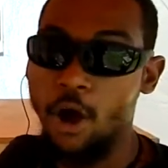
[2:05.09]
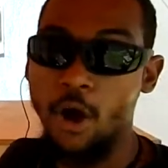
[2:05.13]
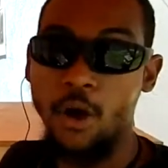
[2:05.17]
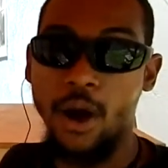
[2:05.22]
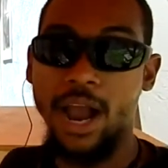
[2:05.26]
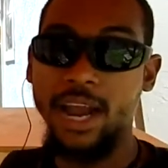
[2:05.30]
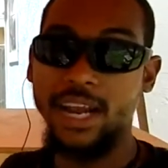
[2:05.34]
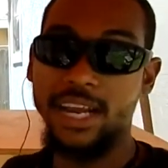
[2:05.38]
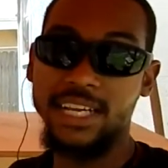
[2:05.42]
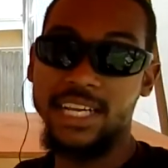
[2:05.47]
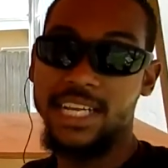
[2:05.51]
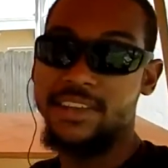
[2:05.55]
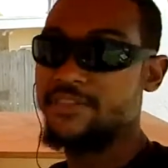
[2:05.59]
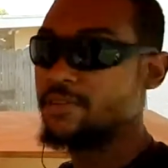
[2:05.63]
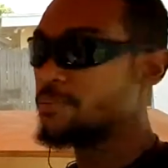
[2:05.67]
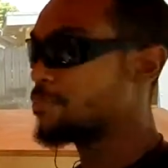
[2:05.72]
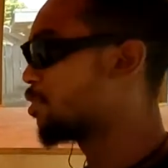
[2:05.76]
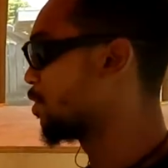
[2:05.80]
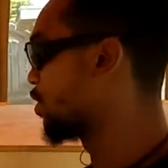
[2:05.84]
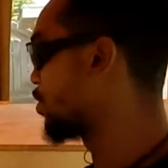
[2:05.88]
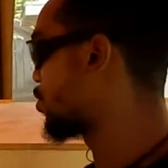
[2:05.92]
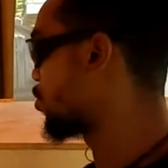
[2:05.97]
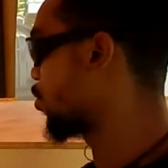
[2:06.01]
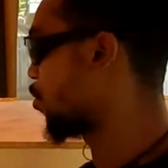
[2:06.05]
Or I could even
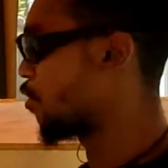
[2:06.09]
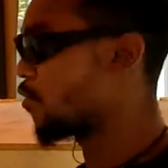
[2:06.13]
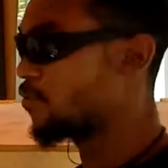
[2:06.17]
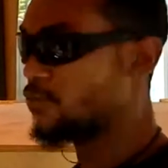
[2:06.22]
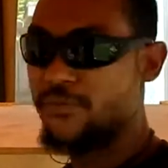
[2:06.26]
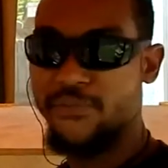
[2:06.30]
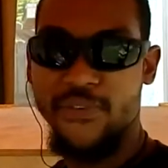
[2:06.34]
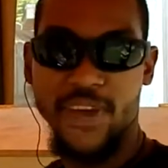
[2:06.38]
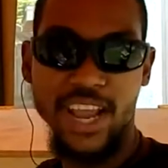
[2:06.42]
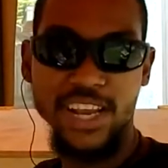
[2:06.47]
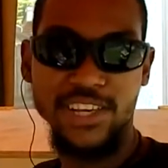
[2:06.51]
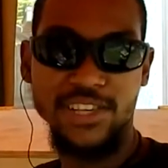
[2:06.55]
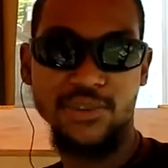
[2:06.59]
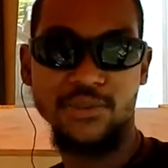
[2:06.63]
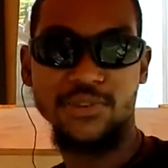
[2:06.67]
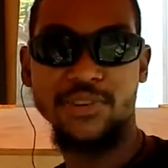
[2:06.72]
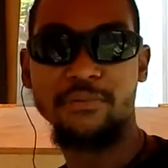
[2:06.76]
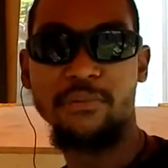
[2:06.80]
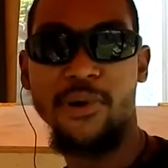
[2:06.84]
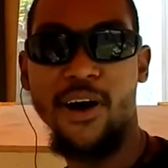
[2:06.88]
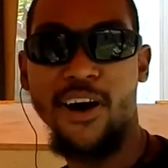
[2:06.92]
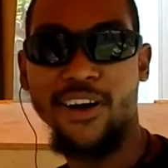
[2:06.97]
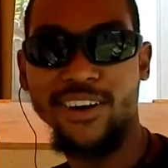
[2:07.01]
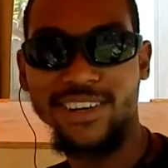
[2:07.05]
put your own face
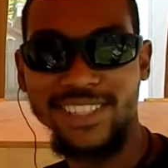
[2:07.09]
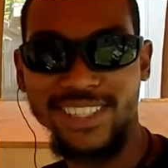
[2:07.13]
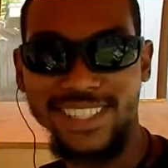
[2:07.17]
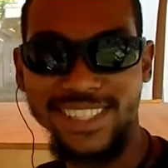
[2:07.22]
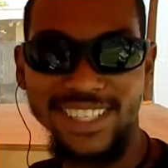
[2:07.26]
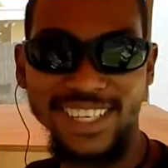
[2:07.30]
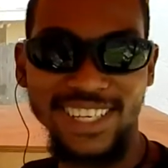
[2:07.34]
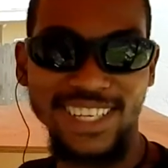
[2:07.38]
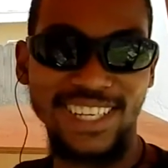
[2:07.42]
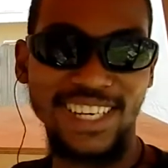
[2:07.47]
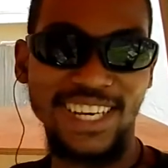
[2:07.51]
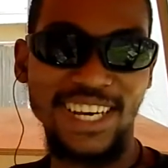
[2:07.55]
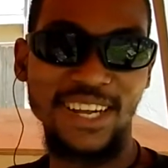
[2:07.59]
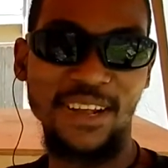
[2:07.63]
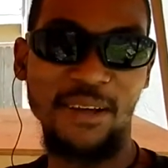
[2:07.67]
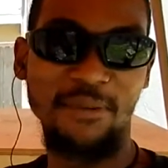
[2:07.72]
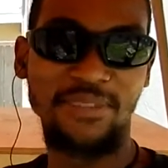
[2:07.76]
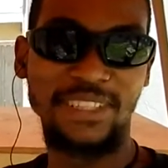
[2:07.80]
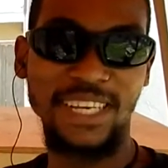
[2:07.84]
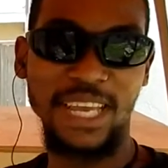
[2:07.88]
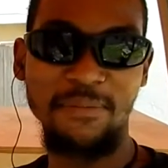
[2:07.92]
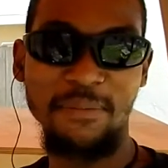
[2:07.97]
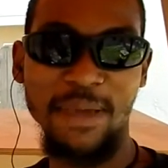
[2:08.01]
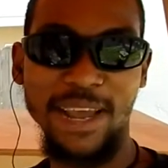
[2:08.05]
on the box. You know what
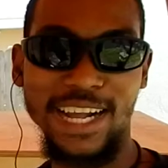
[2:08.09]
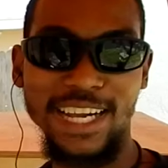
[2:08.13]
I'm saying?